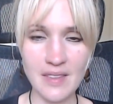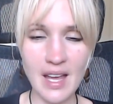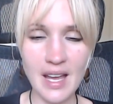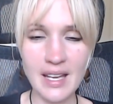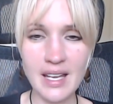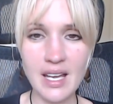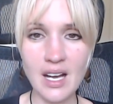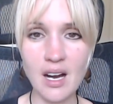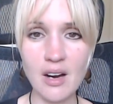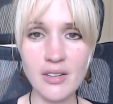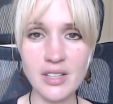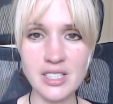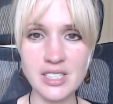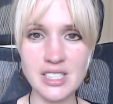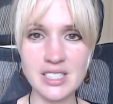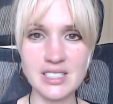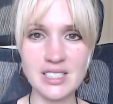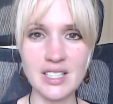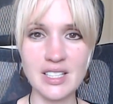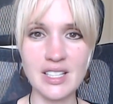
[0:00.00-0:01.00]
And that
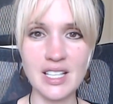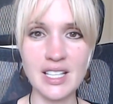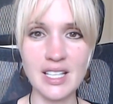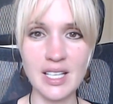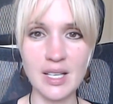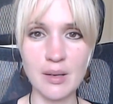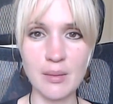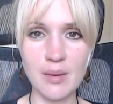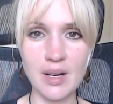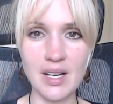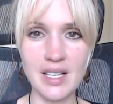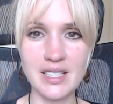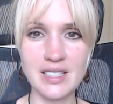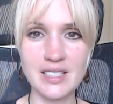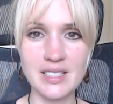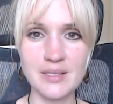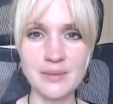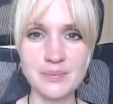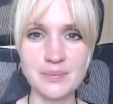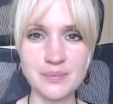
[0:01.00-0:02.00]
encourages the thinking
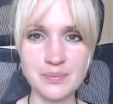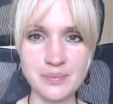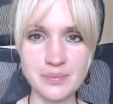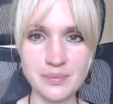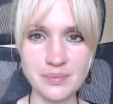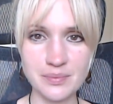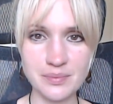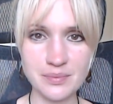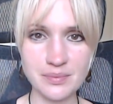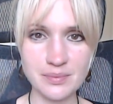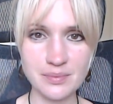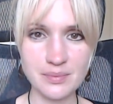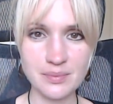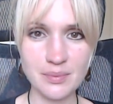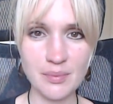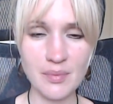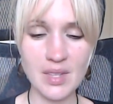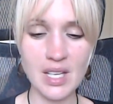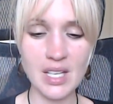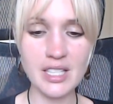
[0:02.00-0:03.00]
mind.
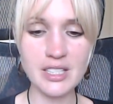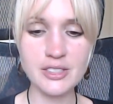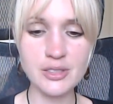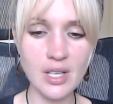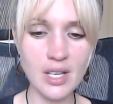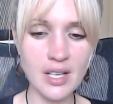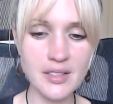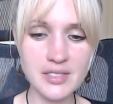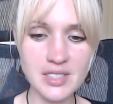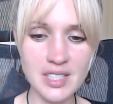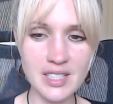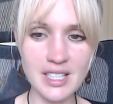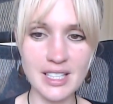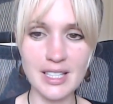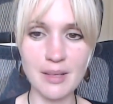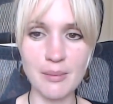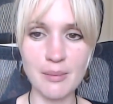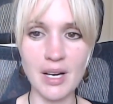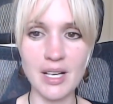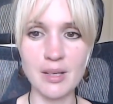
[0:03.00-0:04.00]
And it drives the
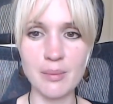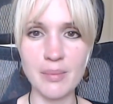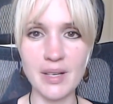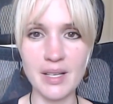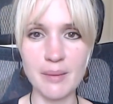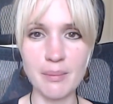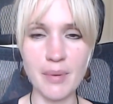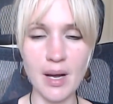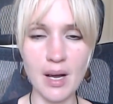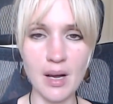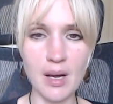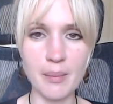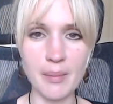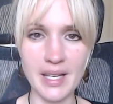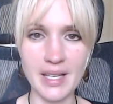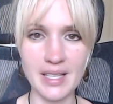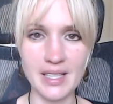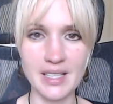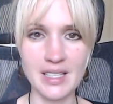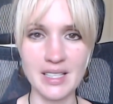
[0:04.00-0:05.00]
thinking mind a bit
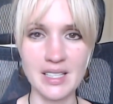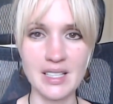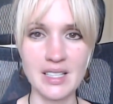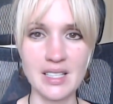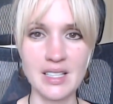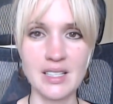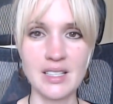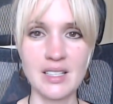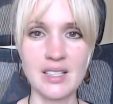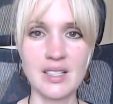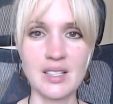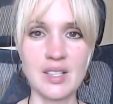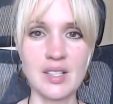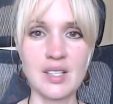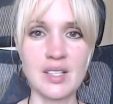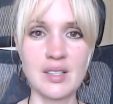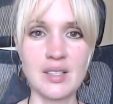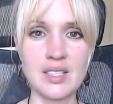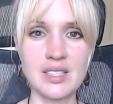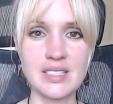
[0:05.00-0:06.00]
balmy
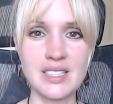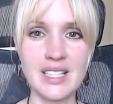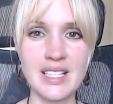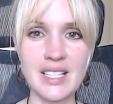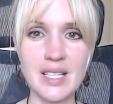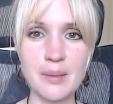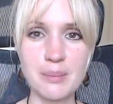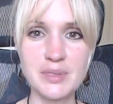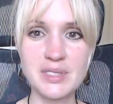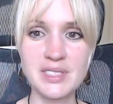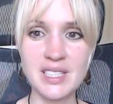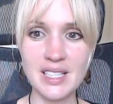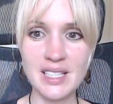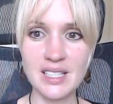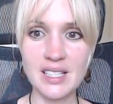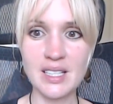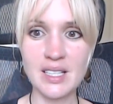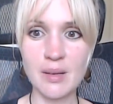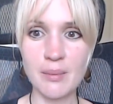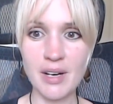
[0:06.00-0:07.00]
because it keeps
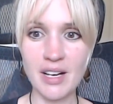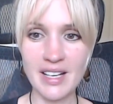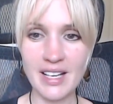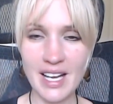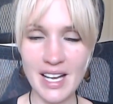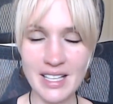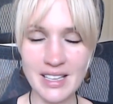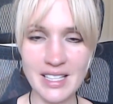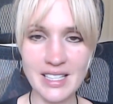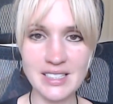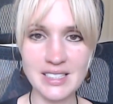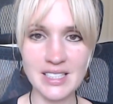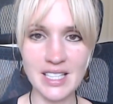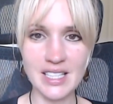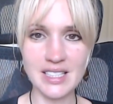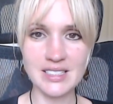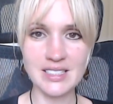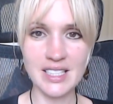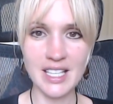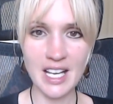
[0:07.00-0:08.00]
thinking about getting these
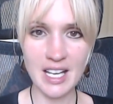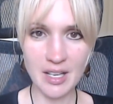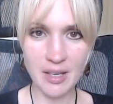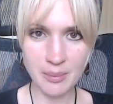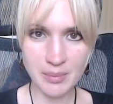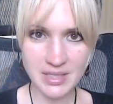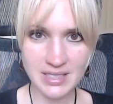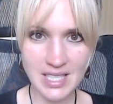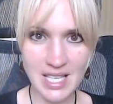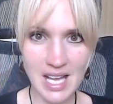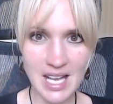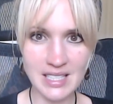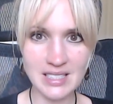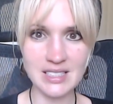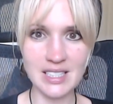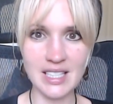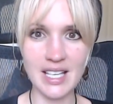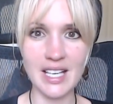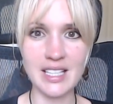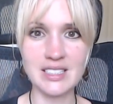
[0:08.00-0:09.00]
things and getting
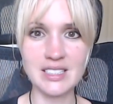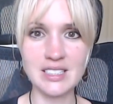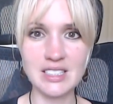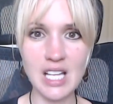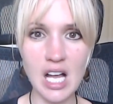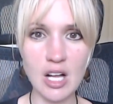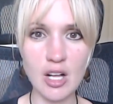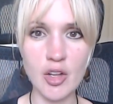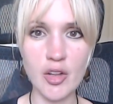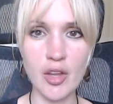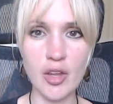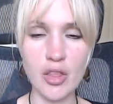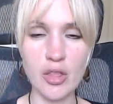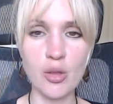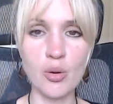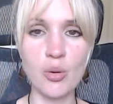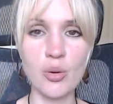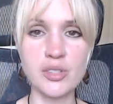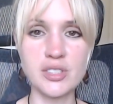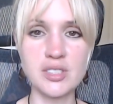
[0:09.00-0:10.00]
obsessed and getting stuck on the
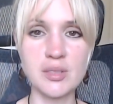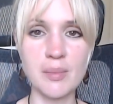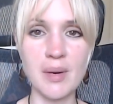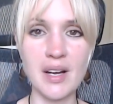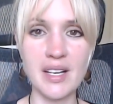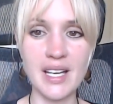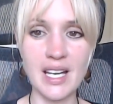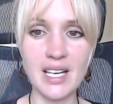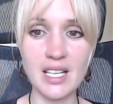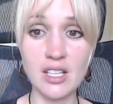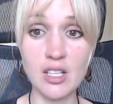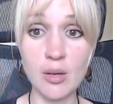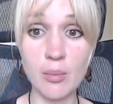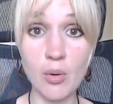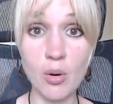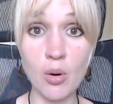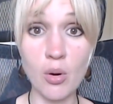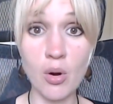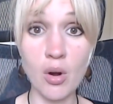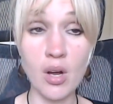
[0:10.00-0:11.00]
thoughts about getting
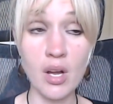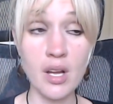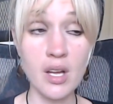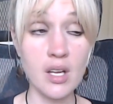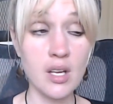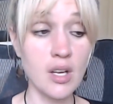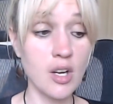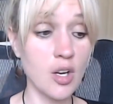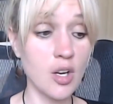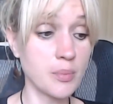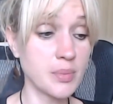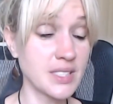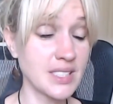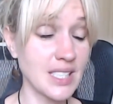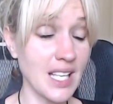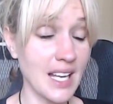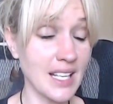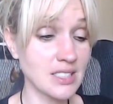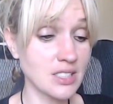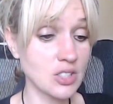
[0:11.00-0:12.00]
them or
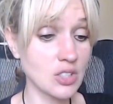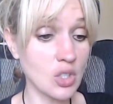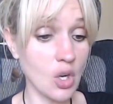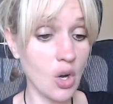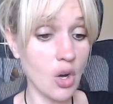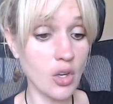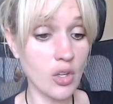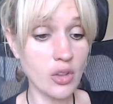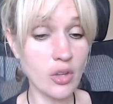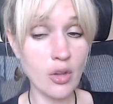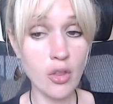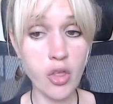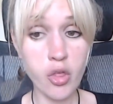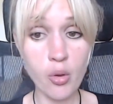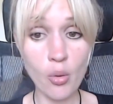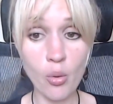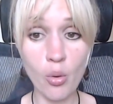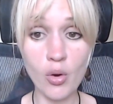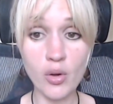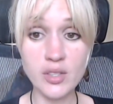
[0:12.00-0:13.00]
obsessed on the
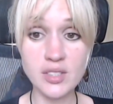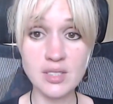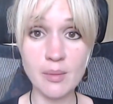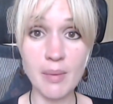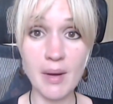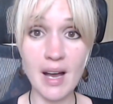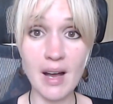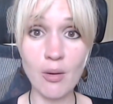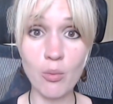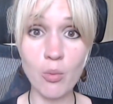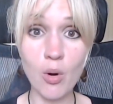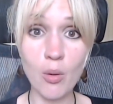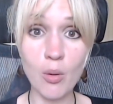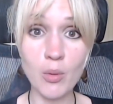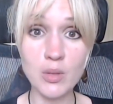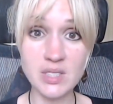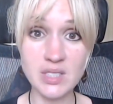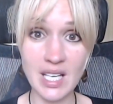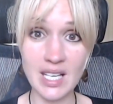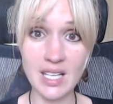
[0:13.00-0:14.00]
thoughts about
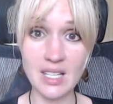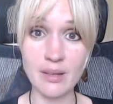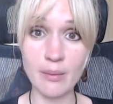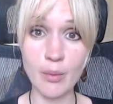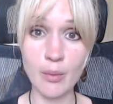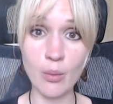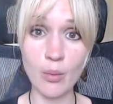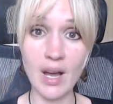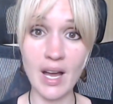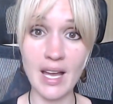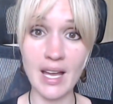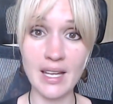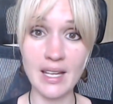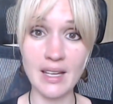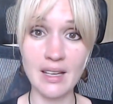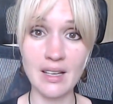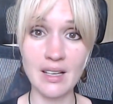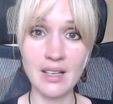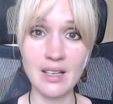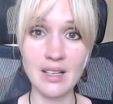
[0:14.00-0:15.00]
what will take them
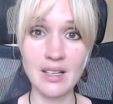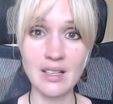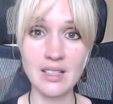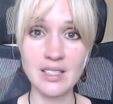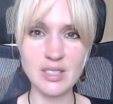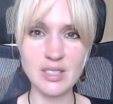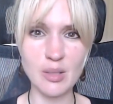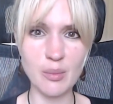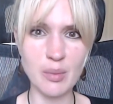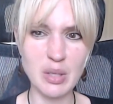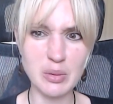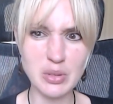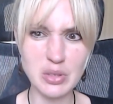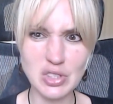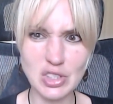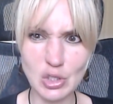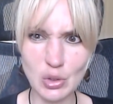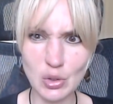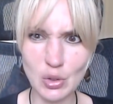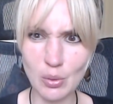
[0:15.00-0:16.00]
away. Somebody will
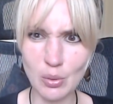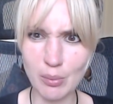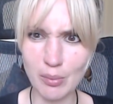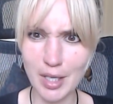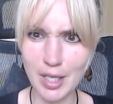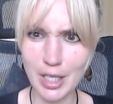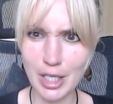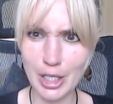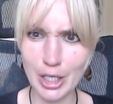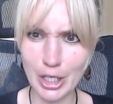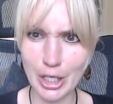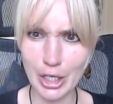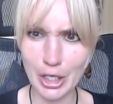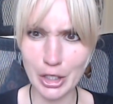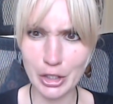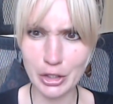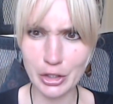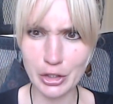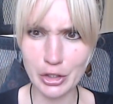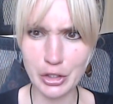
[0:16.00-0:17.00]
steal your money, a
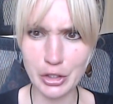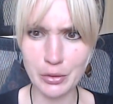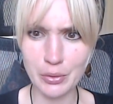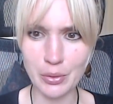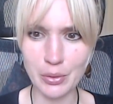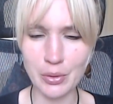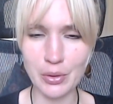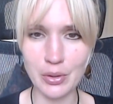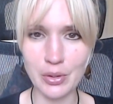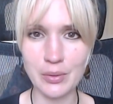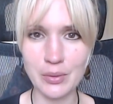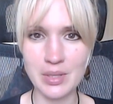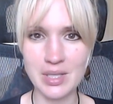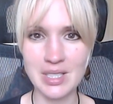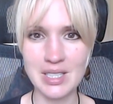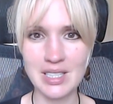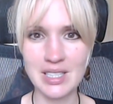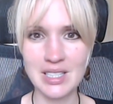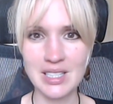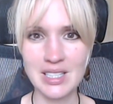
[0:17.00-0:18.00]
hacker, or
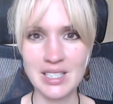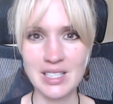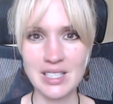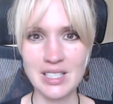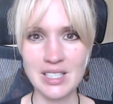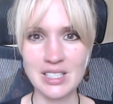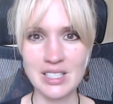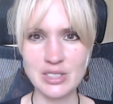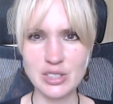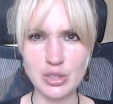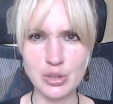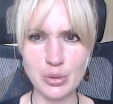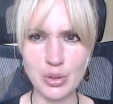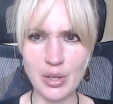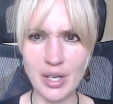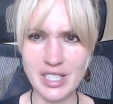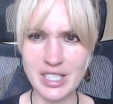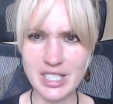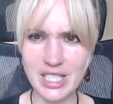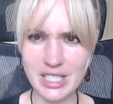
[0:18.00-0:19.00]
steal
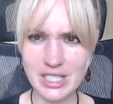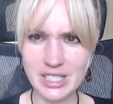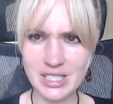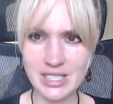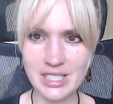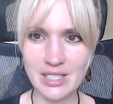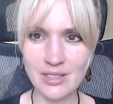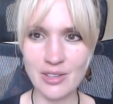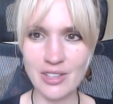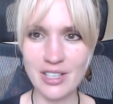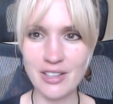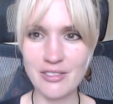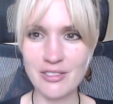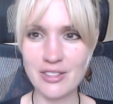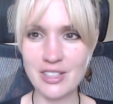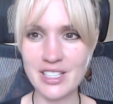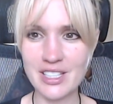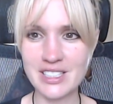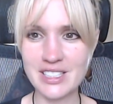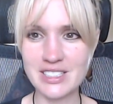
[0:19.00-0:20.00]
your identity,
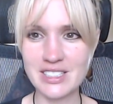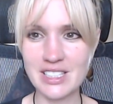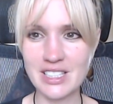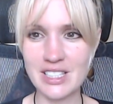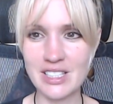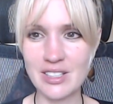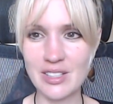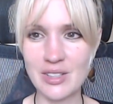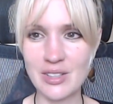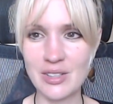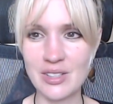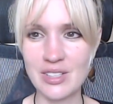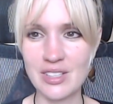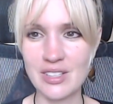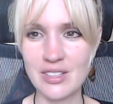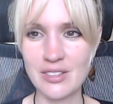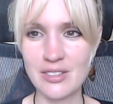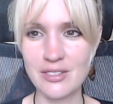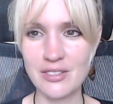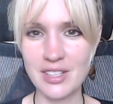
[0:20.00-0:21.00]
whatever it is that you
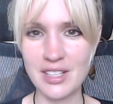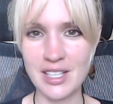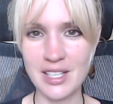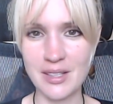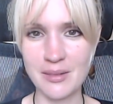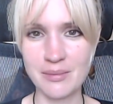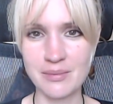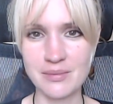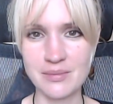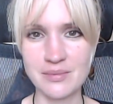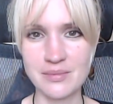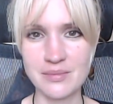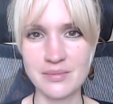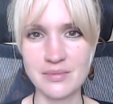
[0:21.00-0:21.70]
fear.